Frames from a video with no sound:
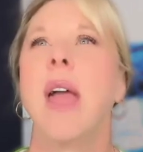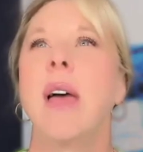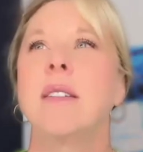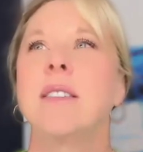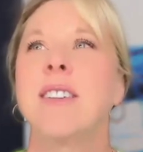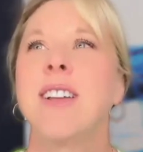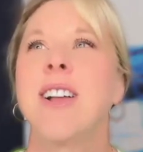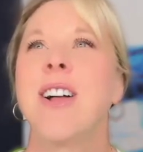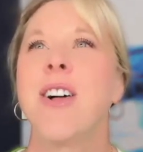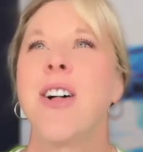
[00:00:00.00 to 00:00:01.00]
And
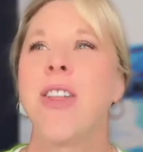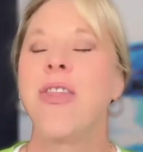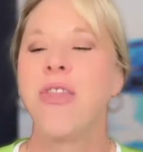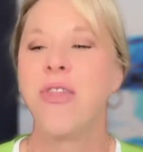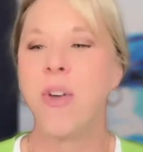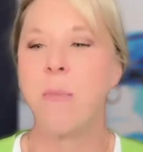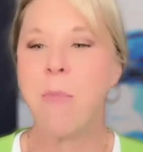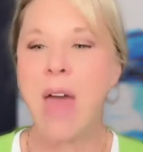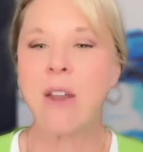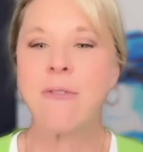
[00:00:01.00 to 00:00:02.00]
the
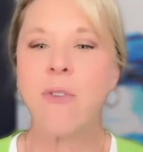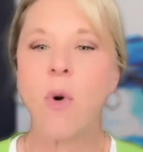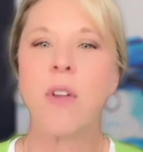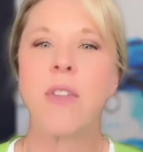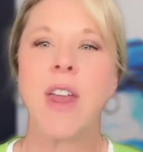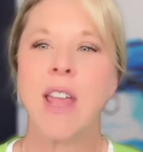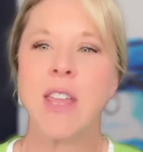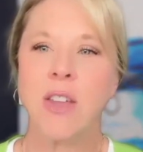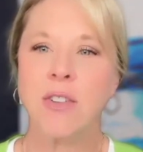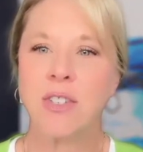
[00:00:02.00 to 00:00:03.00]
metaphor that I
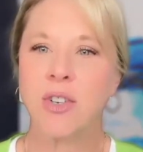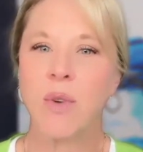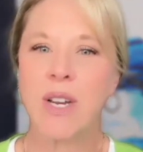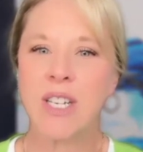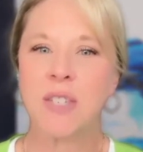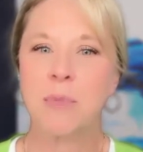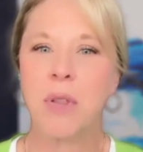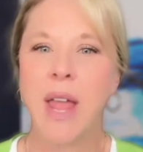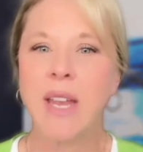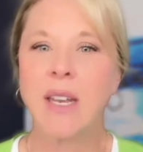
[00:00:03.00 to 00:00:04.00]
used to
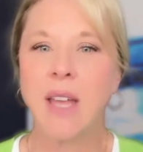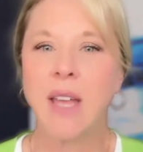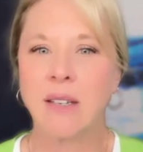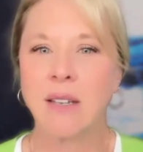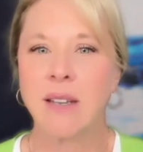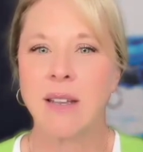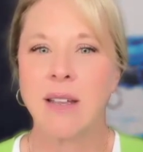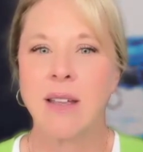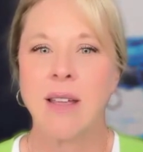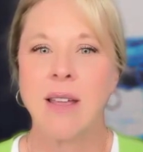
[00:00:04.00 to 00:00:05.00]
explain it
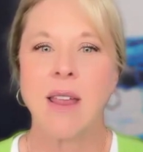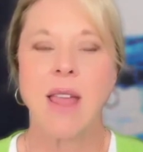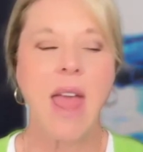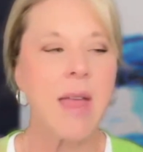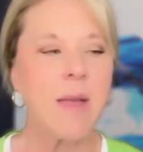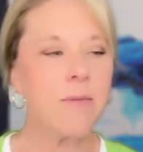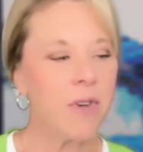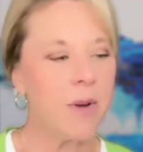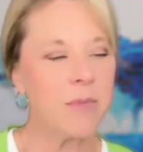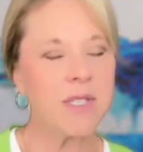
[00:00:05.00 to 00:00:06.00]
came
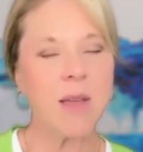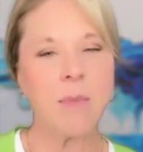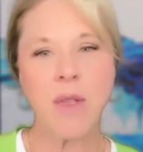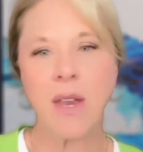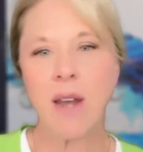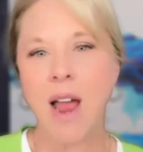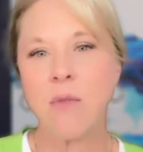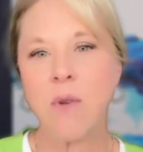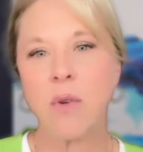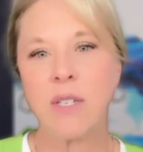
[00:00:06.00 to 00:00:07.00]
from something I
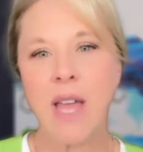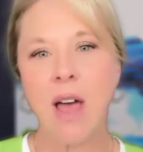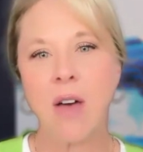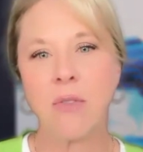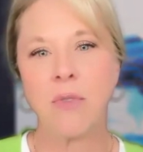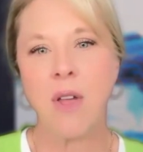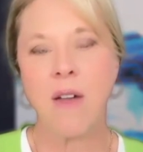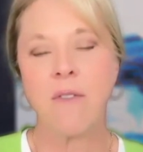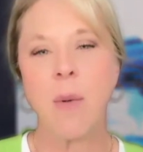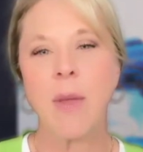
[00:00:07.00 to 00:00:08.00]
wrote down
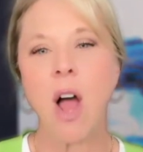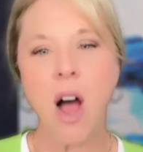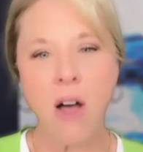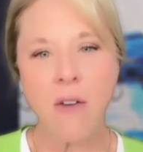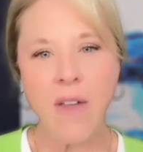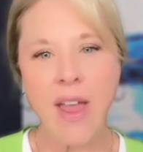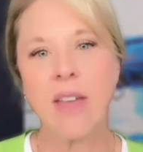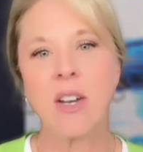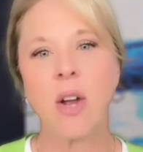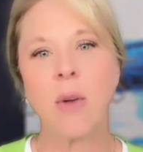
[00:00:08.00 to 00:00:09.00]
from an
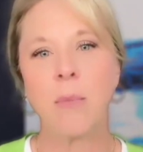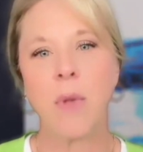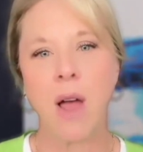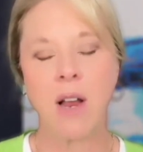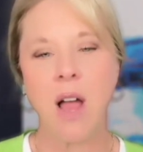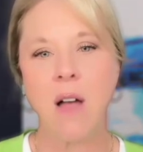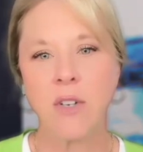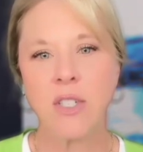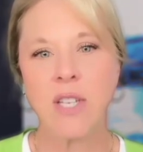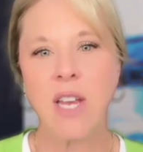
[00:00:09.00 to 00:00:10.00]
offhand
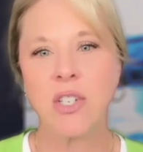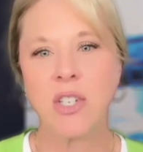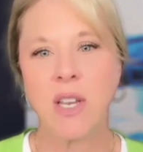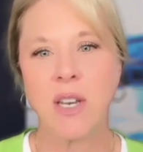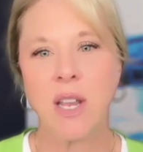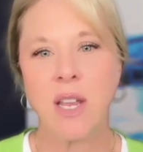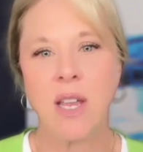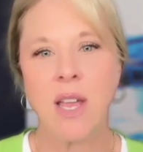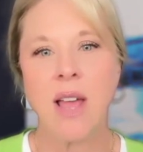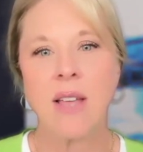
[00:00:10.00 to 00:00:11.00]
conversation
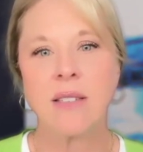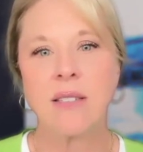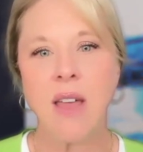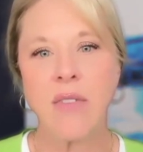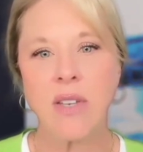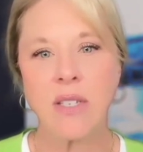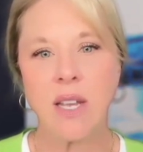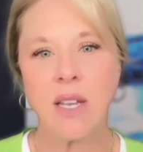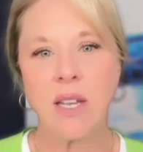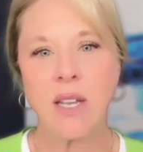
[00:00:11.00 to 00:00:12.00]

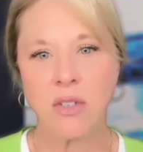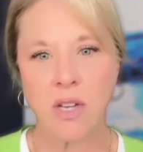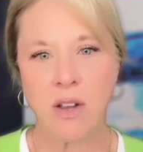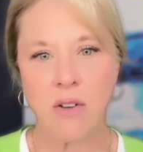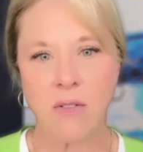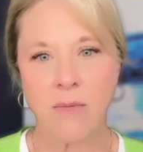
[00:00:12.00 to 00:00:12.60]
17 years ago.